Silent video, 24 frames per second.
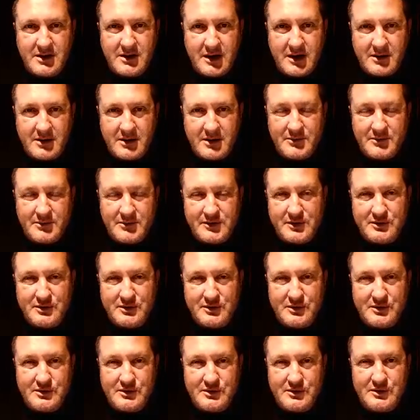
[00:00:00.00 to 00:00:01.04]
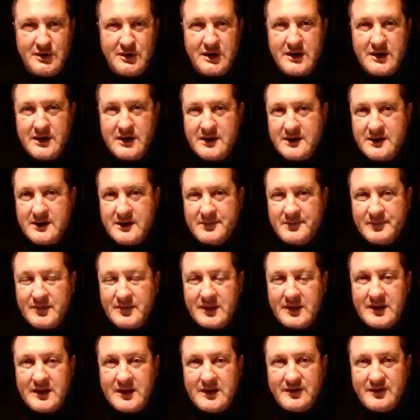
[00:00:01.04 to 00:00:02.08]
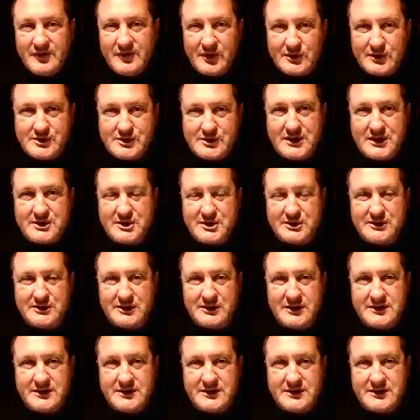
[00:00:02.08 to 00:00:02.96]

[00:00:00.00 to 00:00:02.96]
and that'll come through infiltration.